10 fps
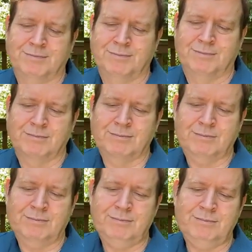
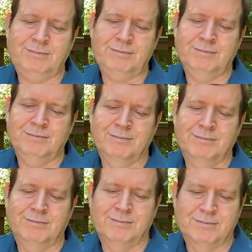
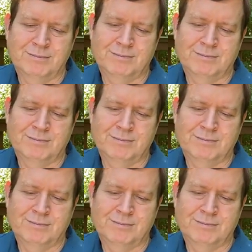Nobody speaks.